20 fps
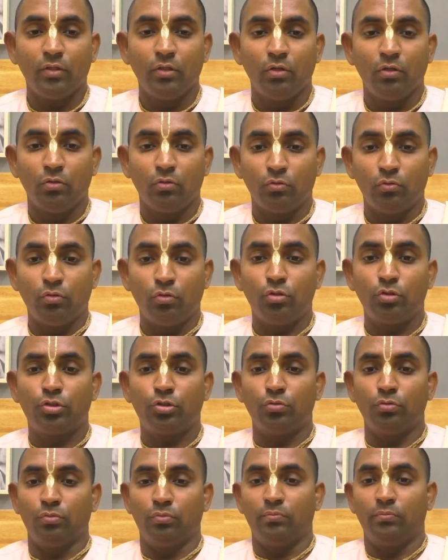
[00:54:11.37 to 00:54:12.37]

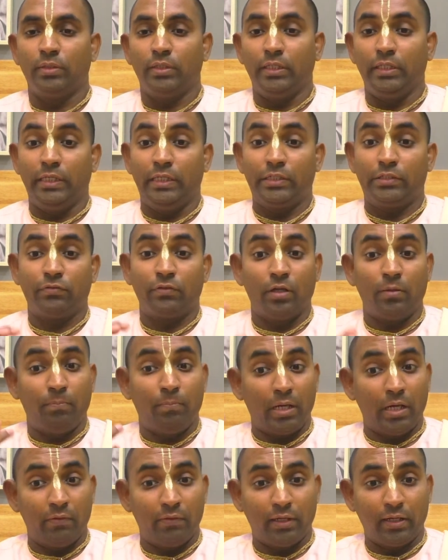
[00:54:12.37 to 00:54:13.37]
Gurushu Ishvara
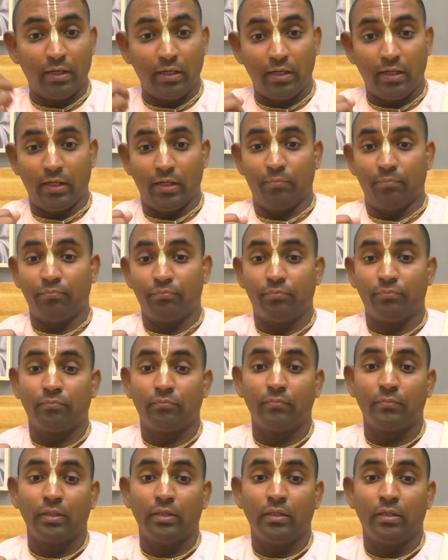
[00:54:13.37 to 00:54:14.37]
Bhavanaha,
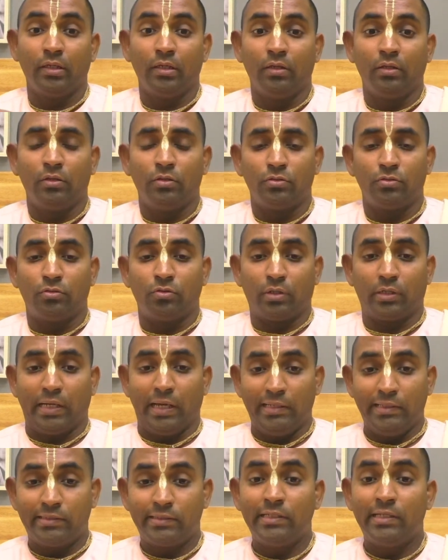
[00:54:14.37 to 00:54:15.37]
so
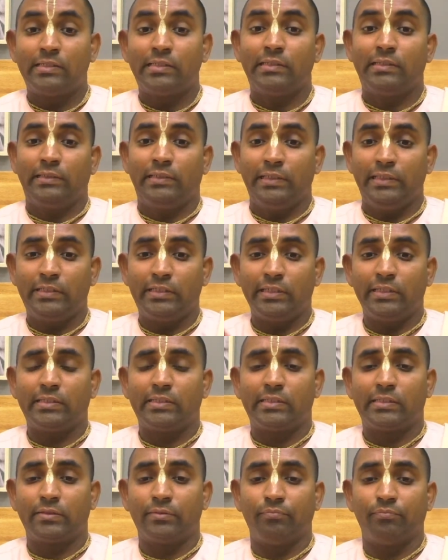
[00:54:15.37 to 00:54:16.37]
considers his
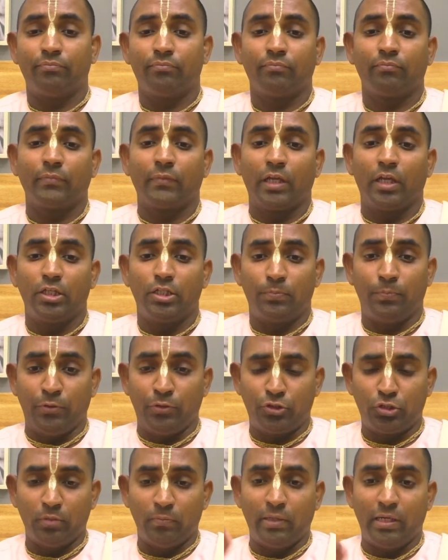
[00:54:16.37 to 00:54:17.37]
teachers,
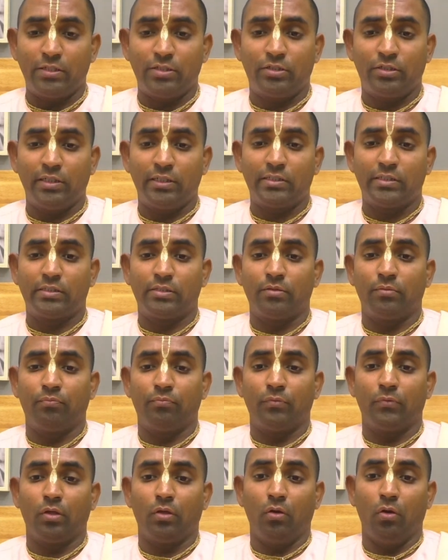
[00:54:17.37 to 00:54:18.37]
spiritual masters,
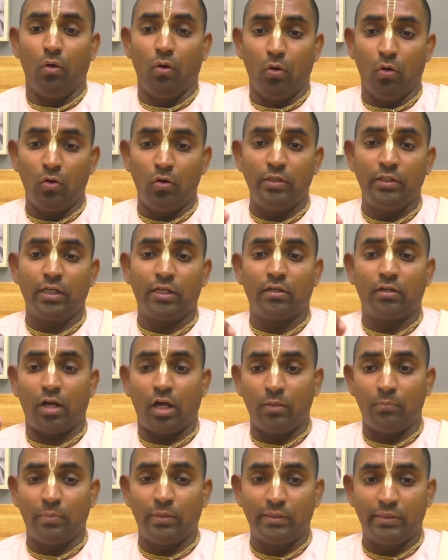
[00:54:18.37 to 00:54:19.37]
all their
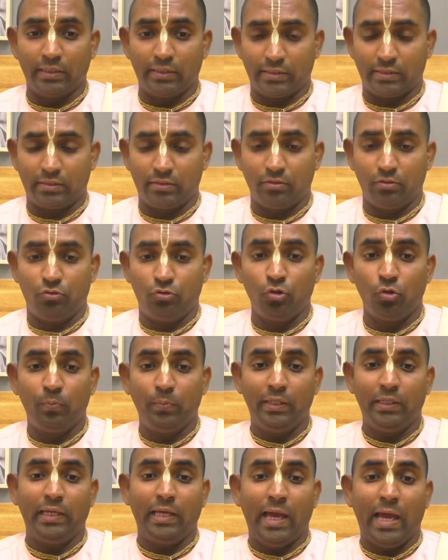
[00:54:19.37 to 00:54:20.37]
God brothers to
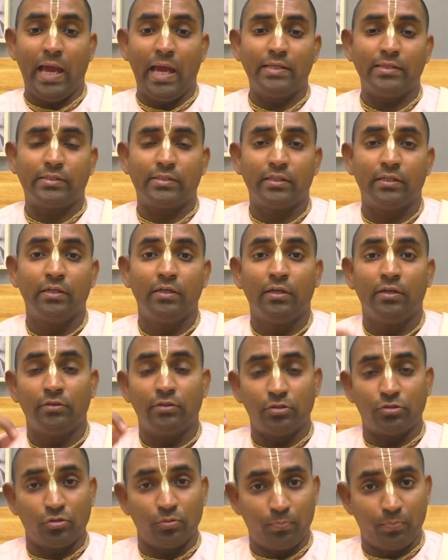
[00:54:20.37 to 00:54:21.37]
be as the
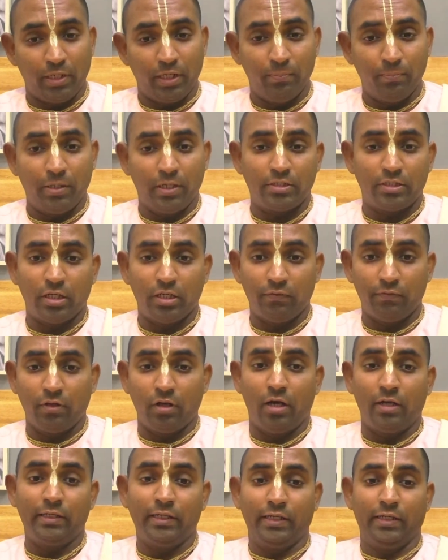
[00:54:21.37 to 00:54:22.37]
supreme person of
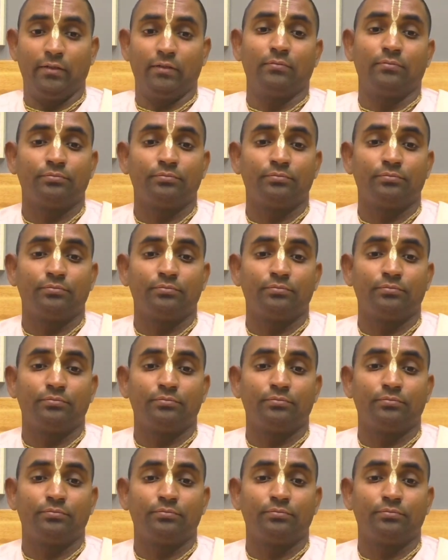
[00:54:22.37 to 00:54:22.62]
Godhead.